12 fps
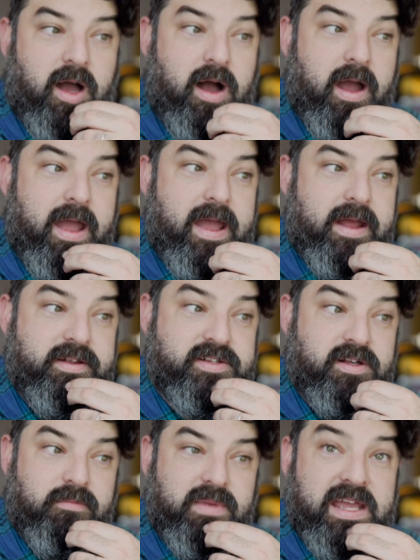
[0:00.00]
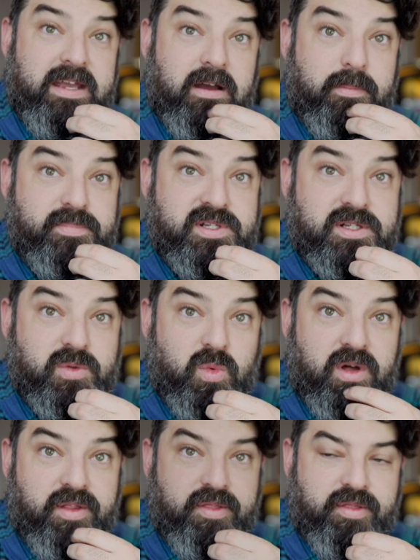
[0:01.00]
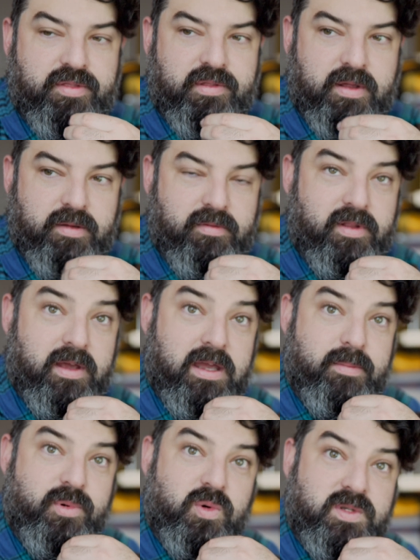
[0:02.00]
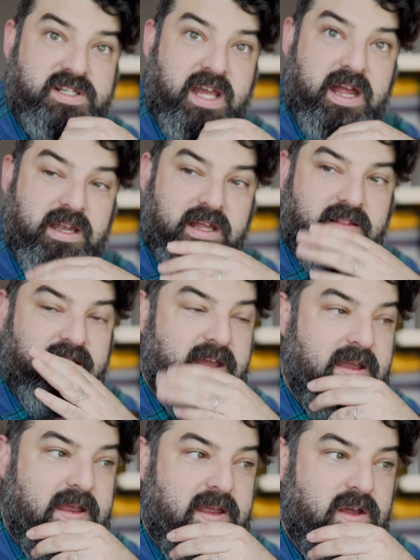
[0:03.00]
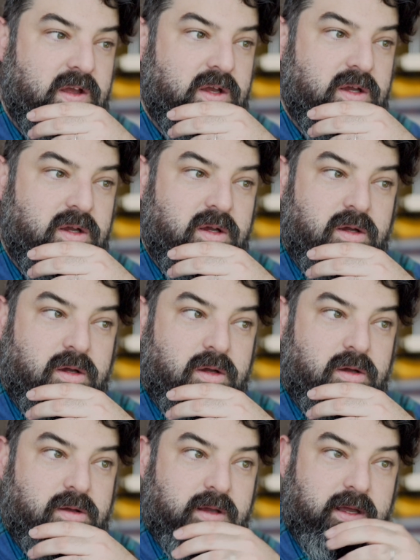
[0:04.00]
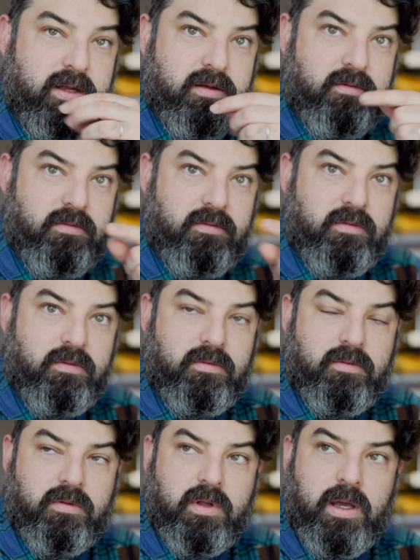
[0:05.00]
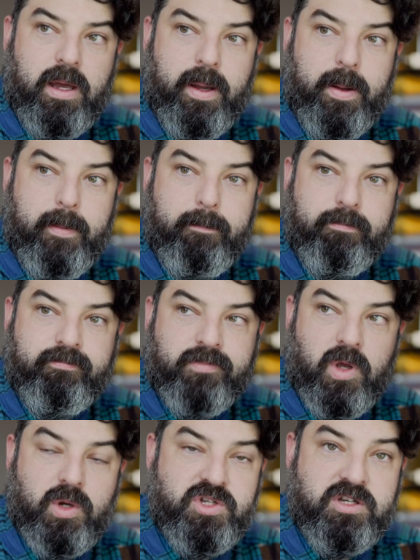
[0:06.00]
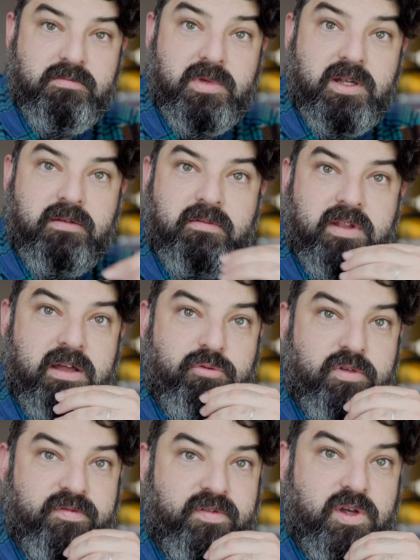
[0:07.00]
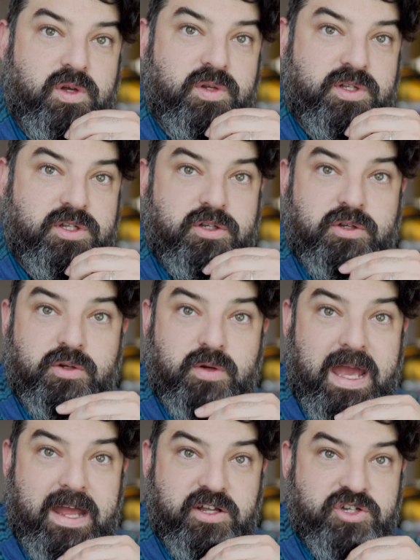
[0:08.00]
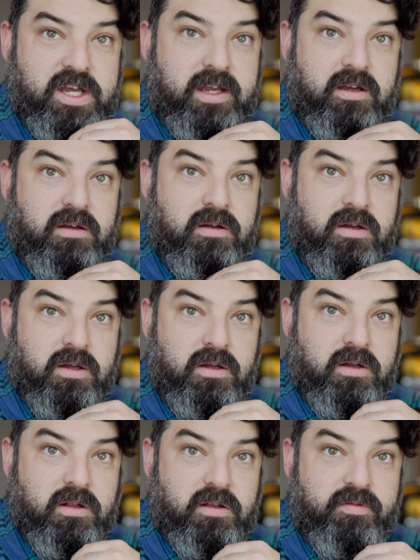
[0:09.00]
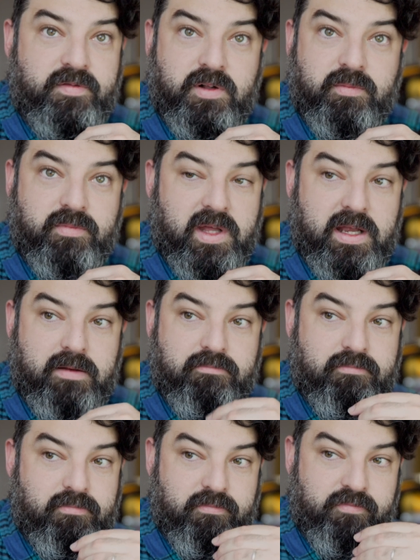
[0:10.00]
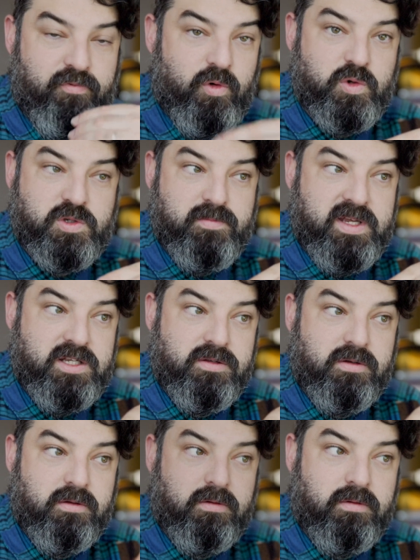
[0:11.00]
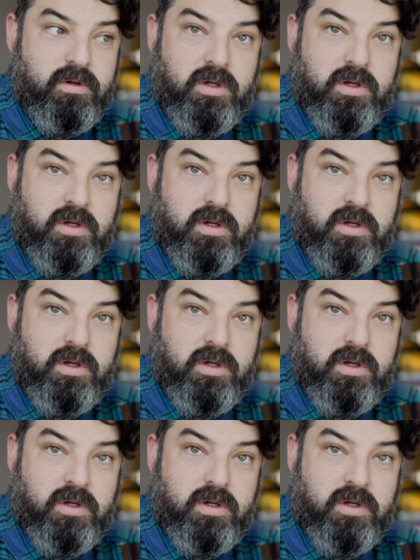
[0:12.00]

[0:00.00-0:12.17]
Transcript: had some hiccups with the airport scanning. In Ho Chi Minh, they refused to hand check the film. They forced me to